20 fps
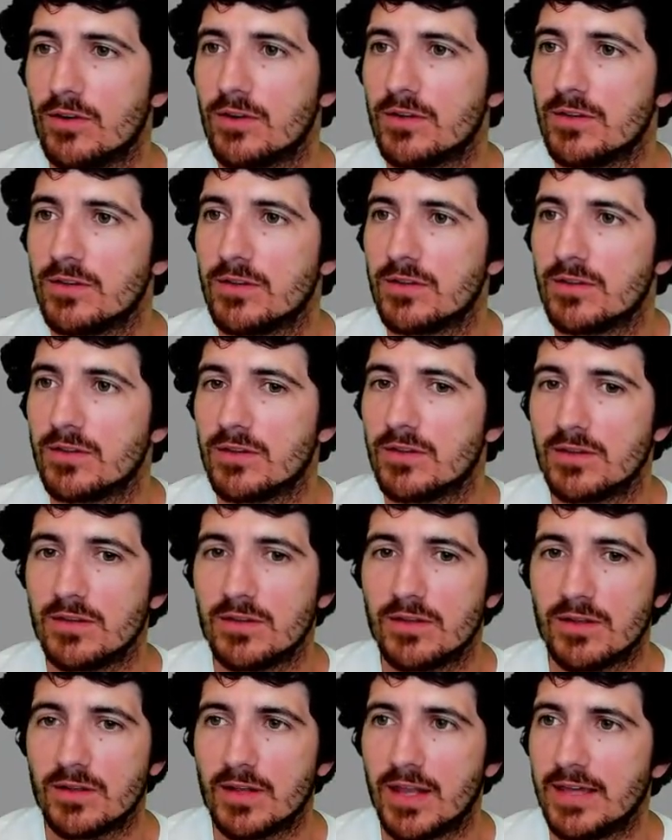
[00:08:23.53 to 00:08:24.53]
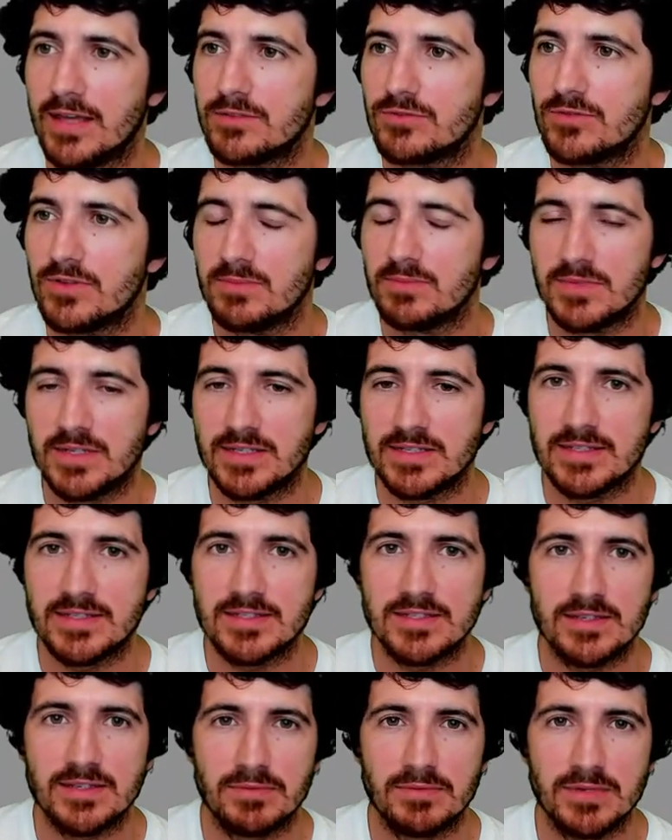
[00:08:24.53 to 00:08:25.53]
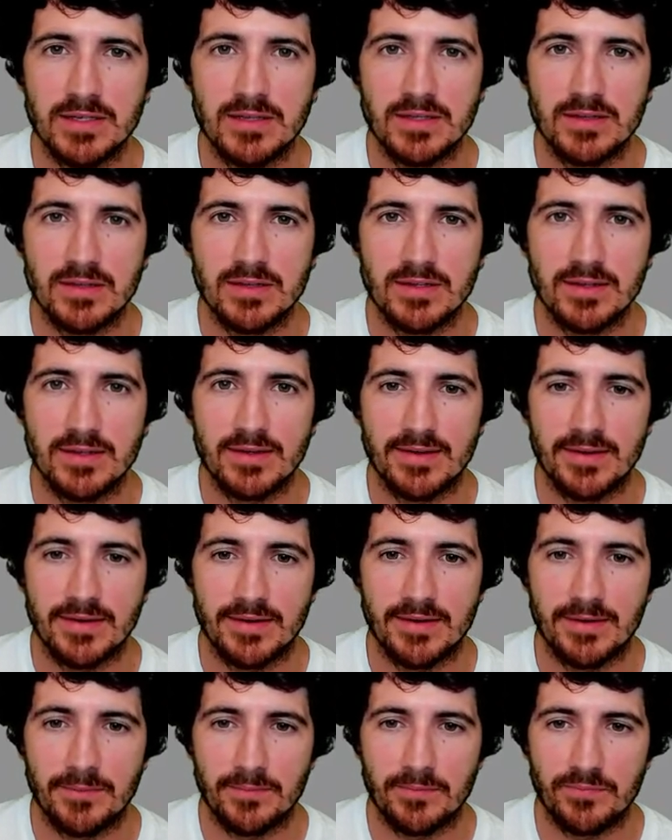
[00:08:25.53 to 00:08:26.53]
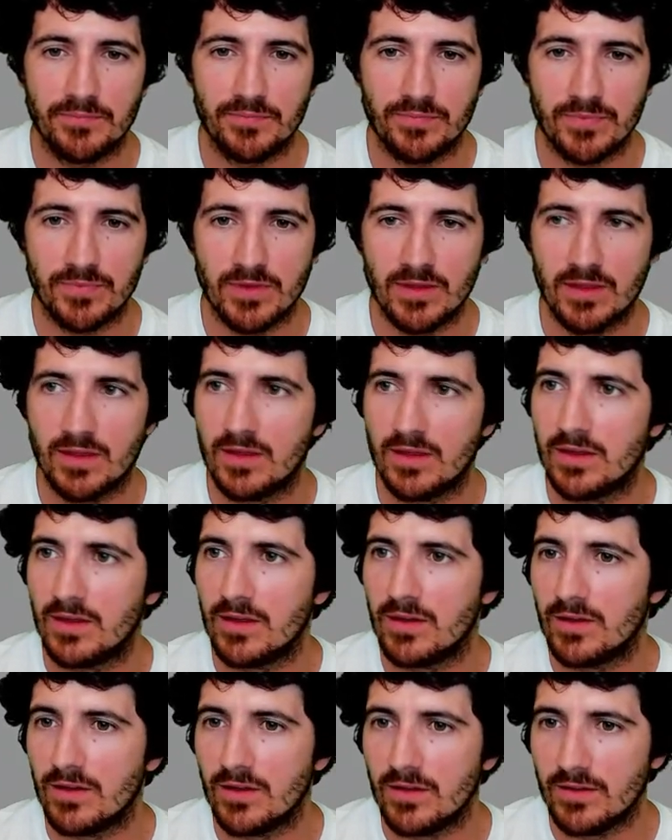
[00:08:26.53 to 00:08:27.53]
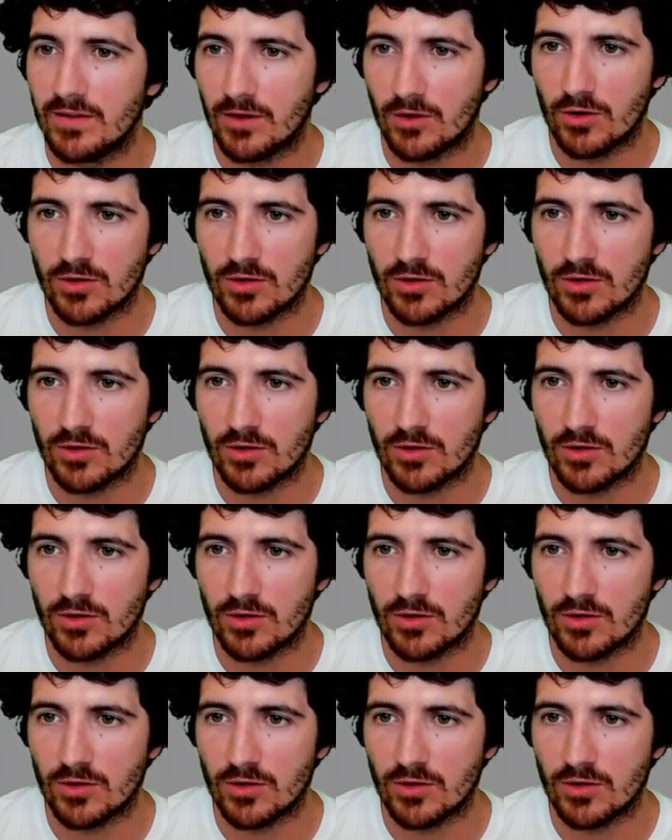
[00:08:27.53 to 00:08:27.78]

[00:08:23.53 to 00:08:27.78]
on the live stream, this is a bit, the